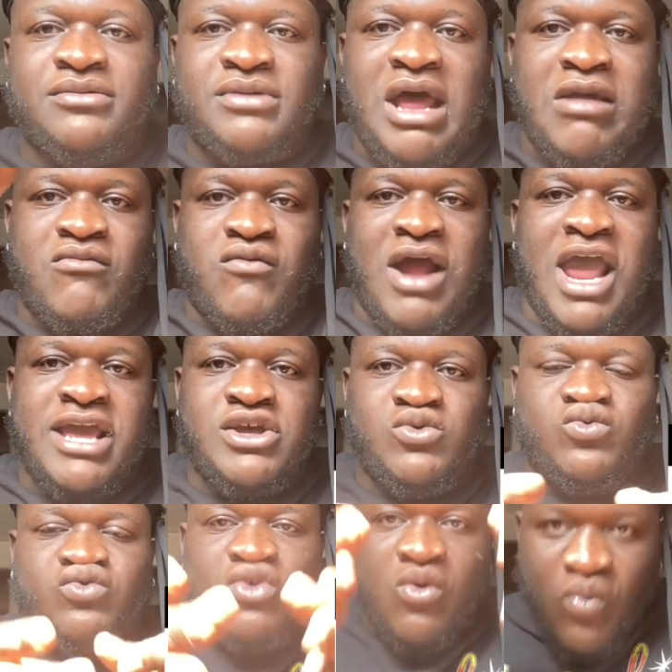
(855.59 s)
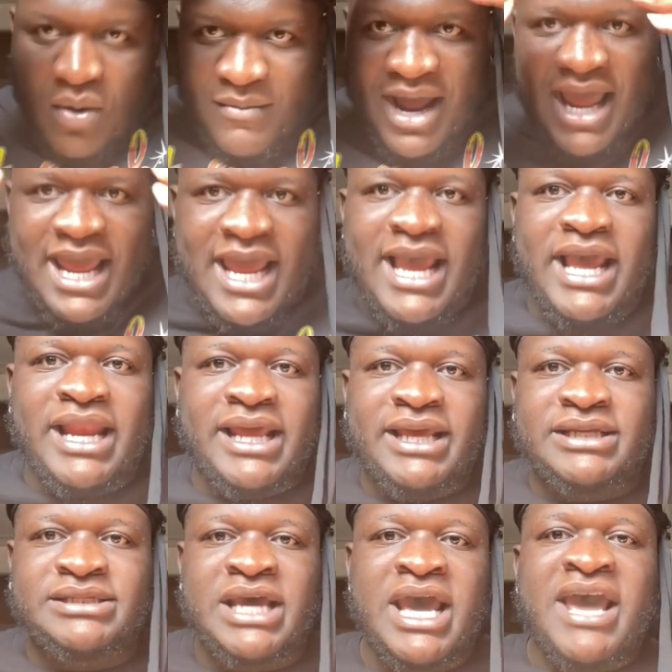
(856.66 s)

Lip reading: Like right, you know where my head is.